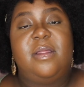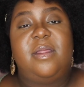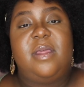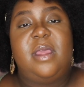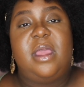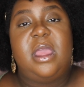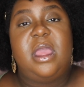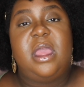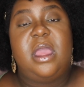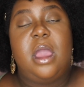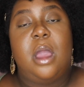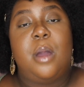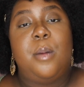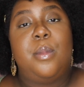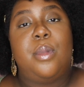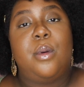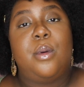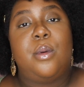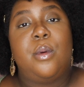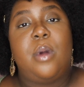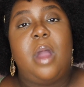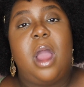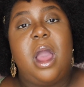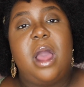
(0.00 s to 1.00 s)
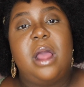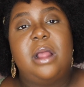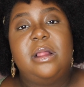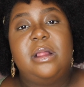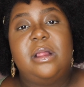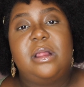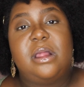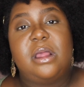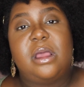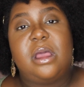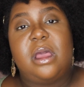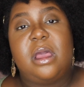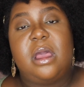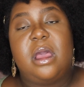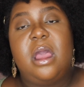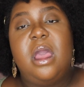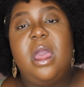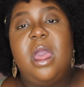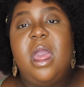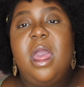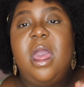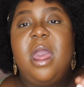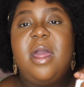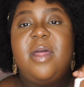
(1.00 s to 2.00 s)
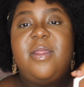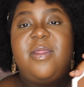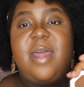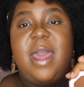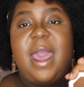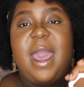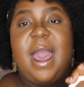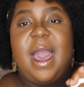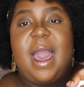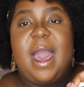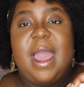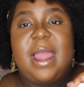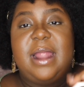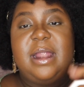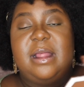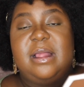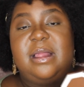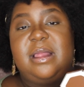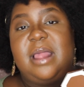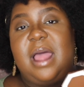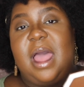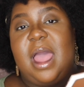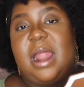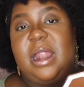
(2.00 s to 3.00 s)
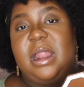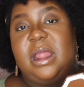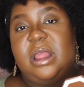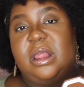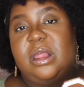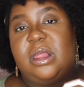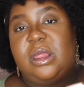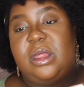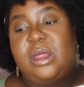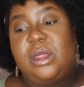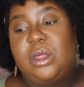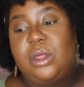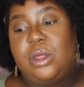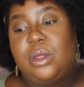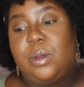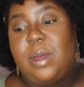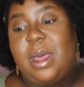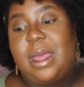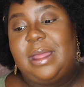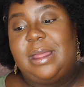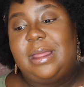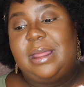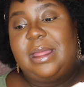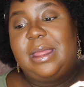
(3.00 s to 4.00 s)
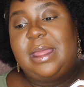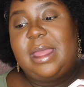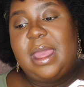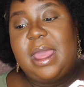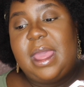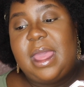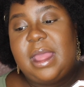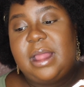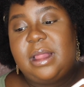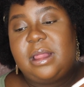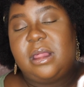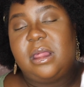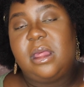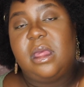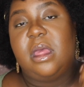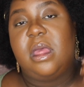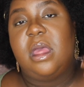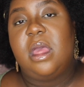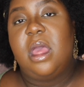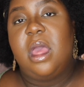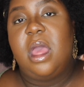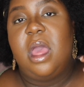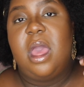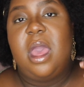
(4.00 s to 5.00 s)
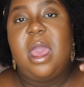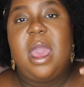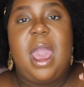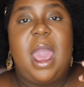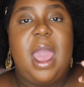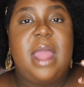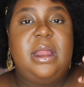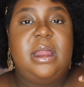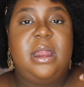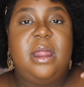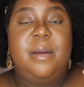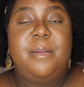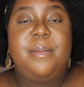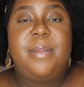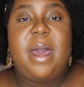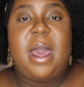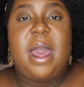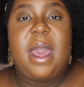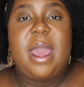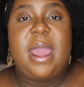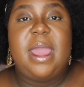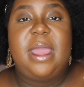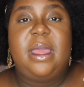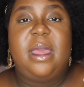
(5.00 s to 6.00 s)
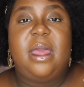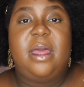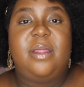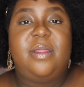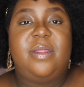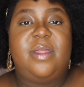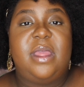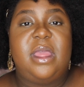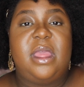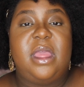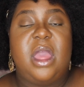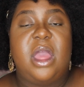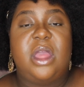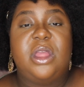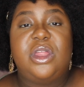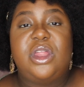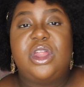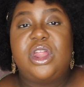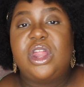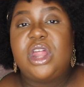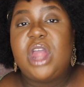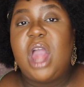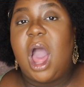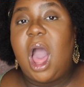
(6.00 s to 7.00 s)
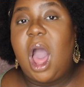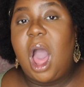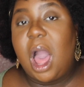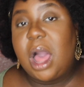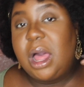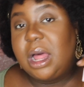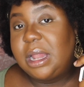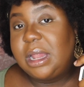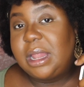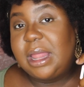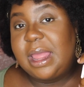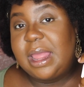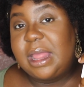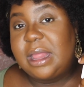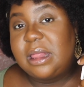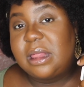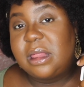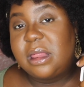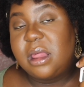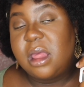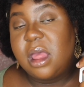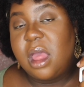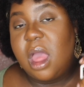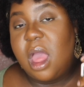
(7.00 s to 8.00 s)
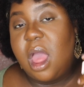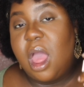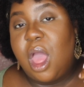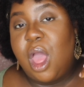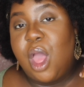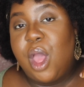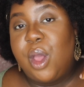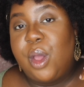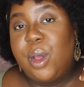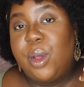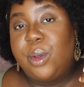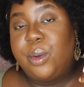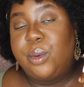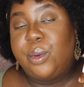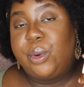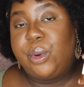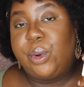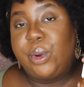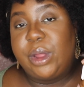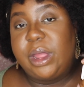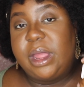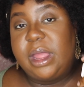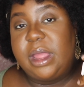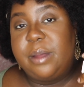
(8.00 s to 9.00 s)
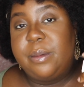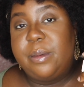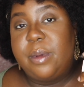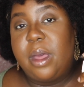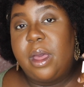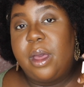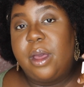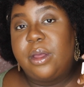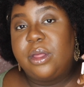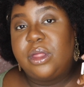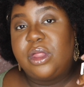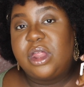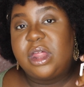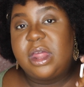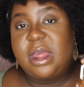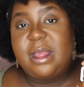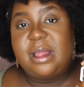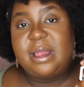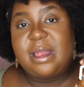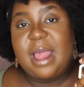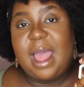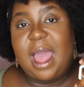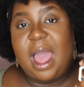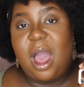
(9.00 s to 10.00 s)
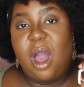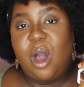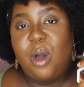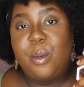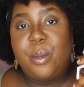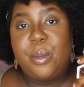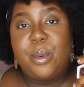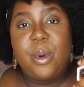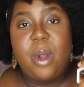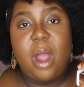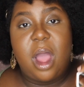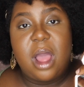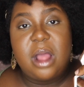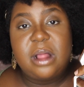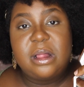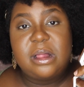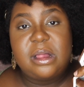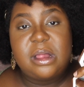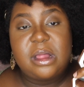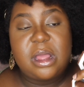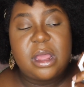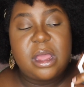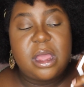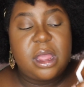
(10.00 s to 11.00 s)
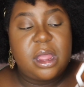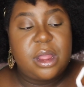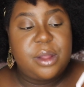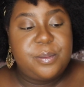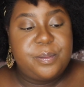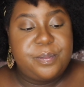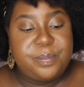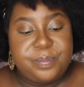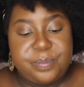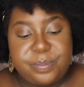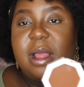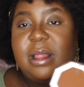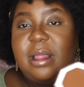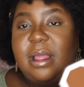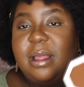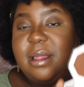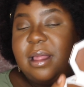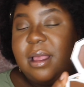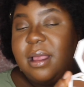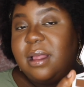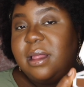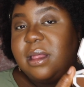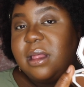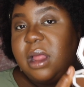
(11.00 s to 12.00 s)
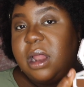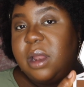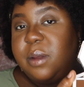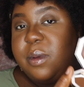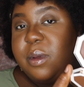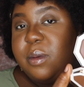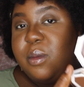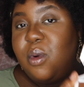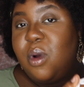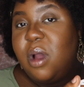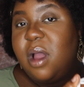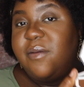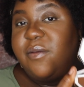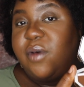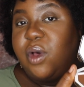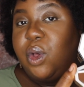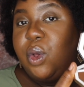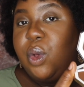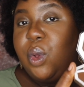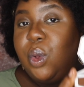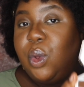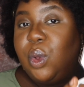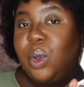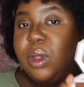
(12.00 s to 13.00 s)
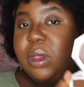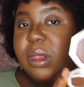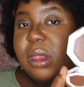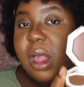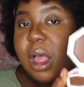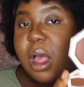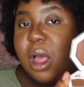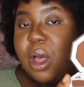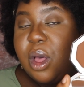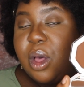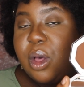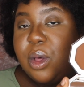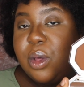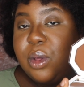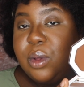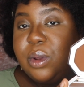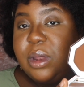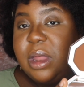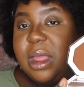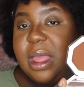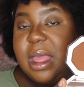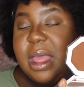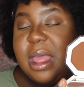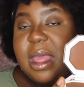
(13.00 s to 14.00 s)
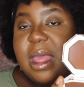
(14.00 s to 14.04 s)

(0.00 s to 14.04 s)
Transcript: The bronzer that I decided to get, I ended up buying the chocolate cream Cheeks Out bronzer. It looks like it's going to be more of a cool tone